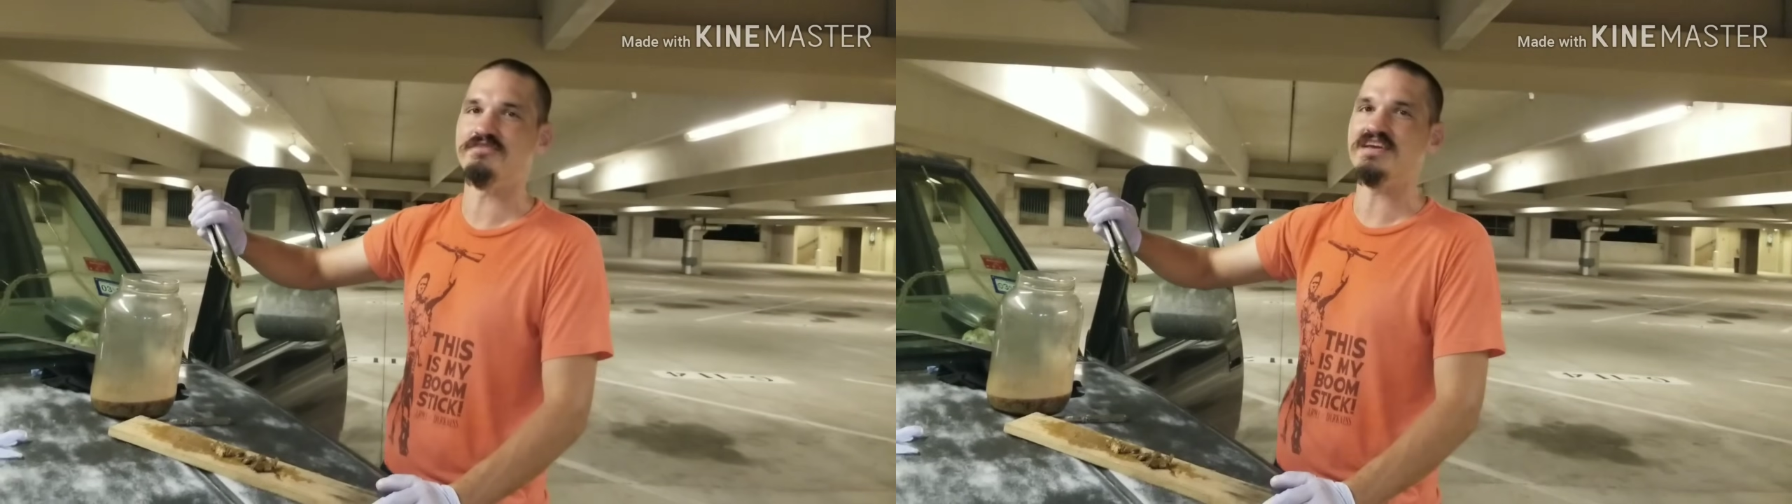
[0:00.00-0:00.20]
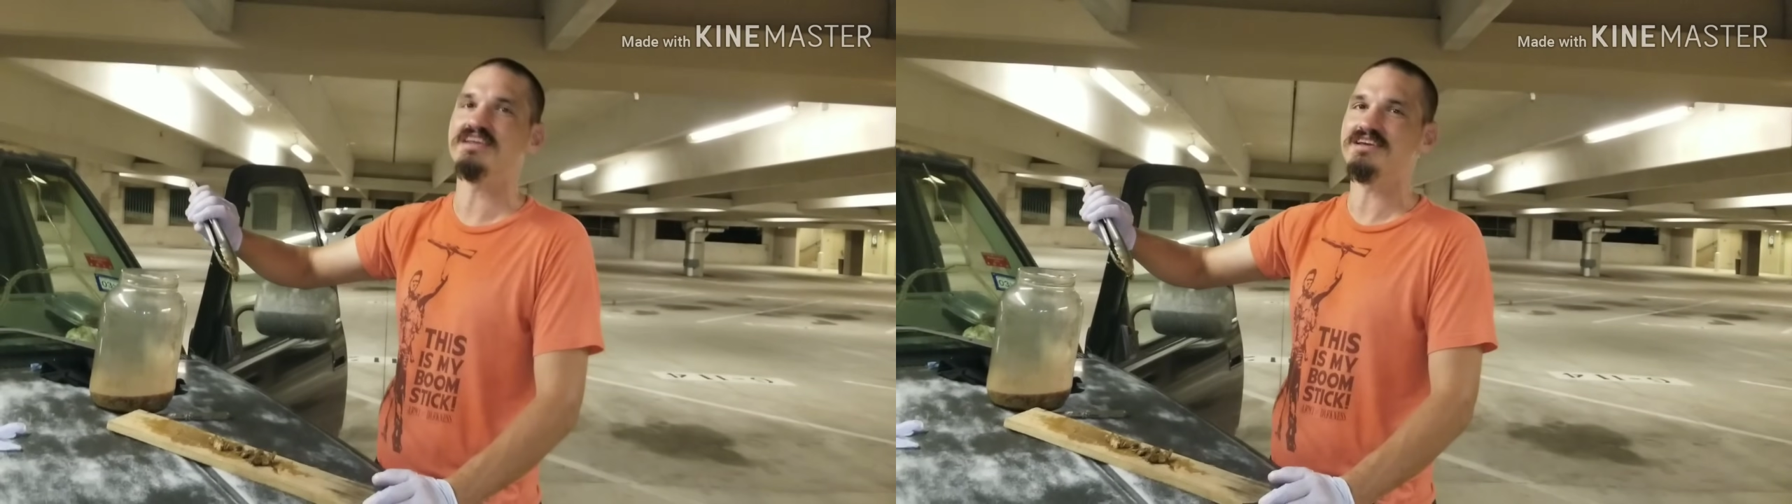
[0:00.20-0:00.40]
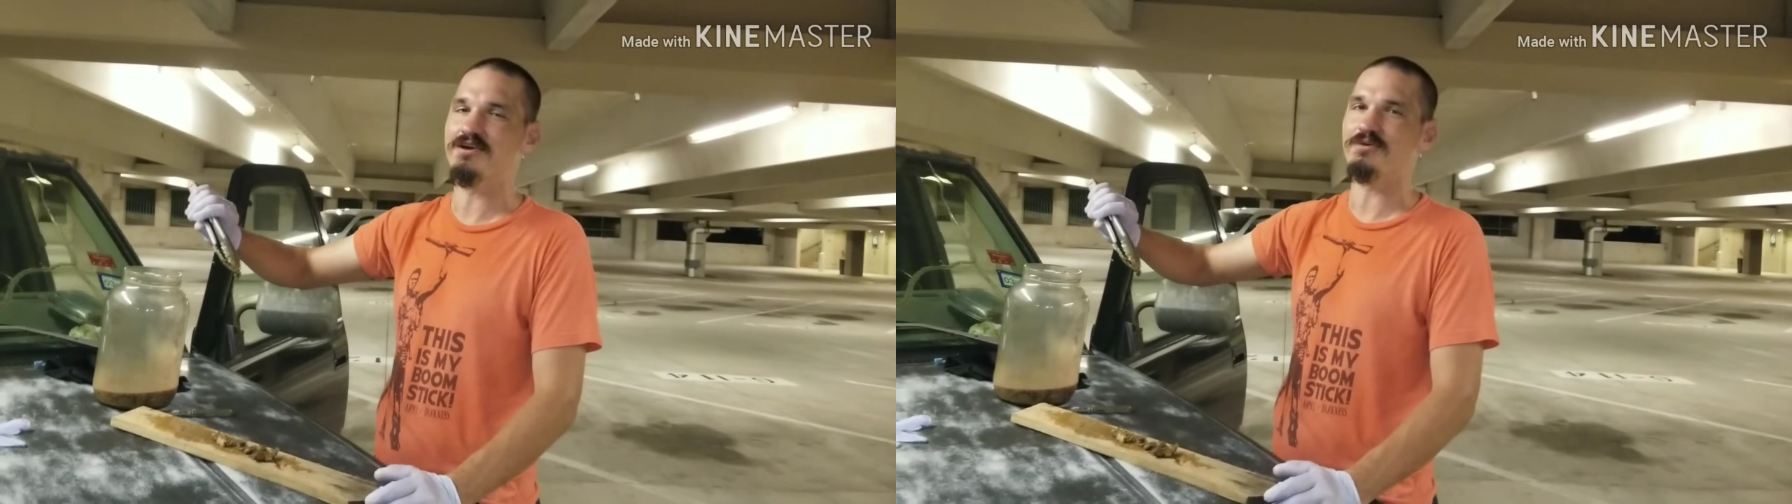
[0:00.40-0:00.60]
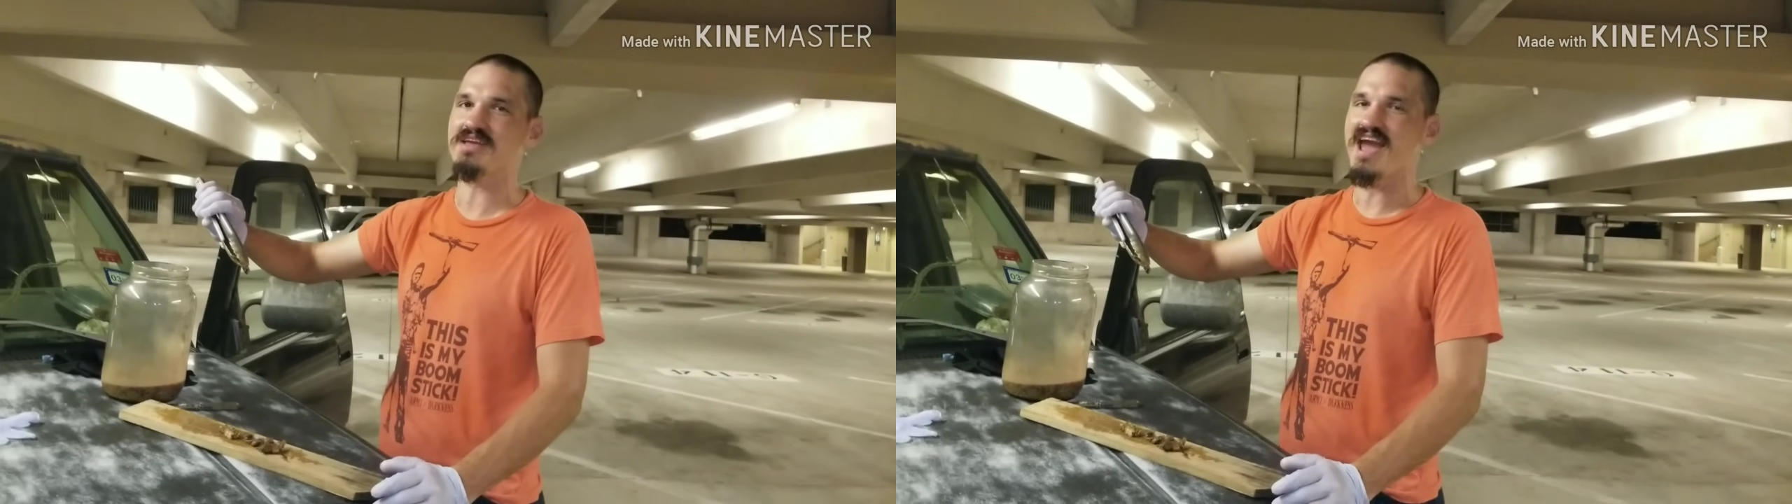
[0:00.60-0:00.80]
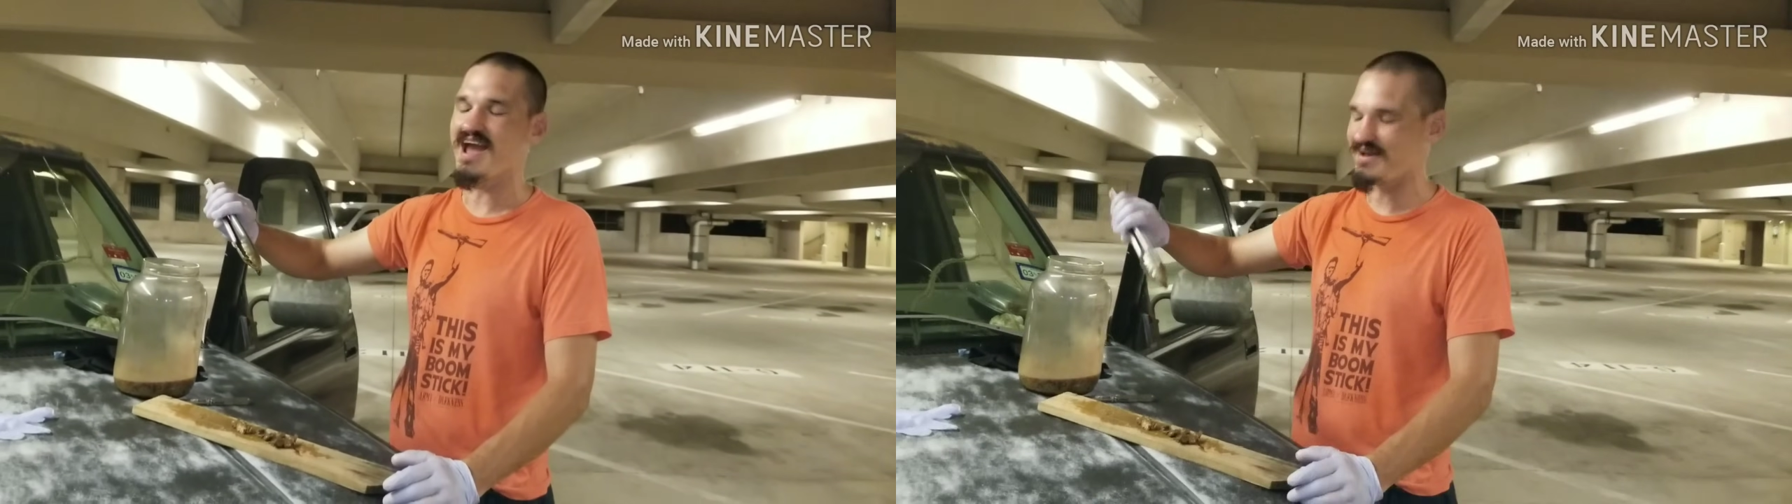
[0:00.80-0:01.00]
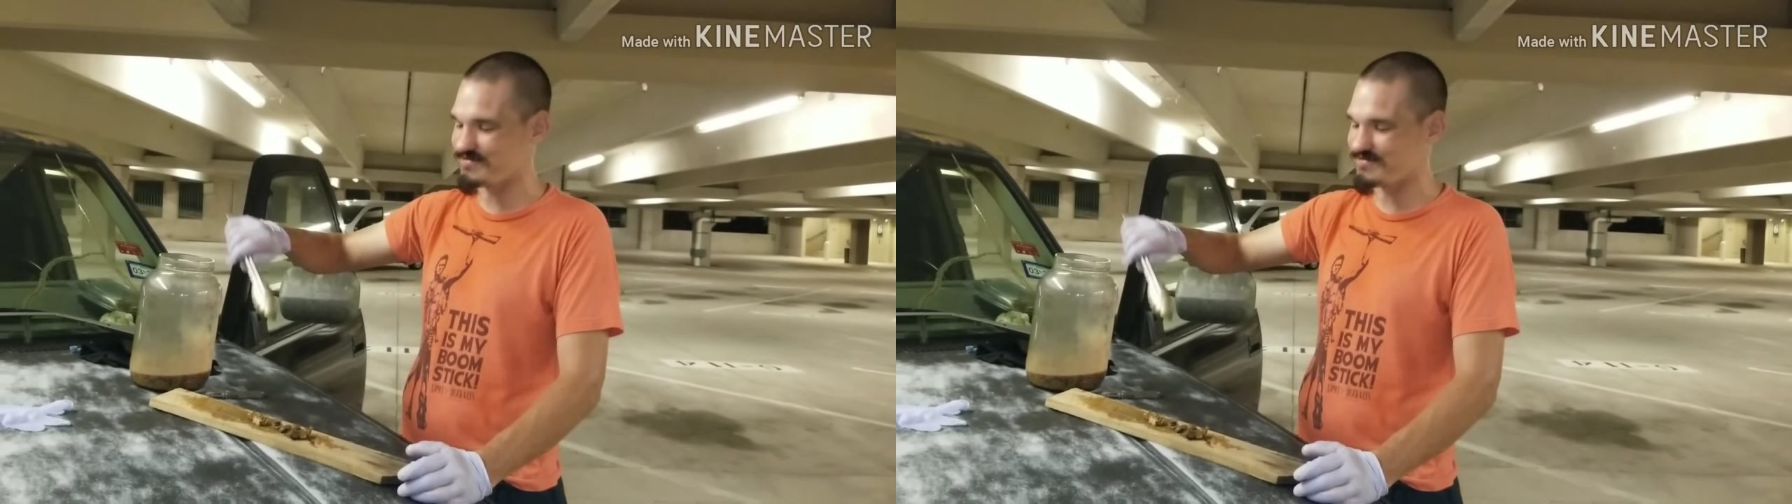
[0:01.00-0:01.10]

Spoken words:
video. Yeah.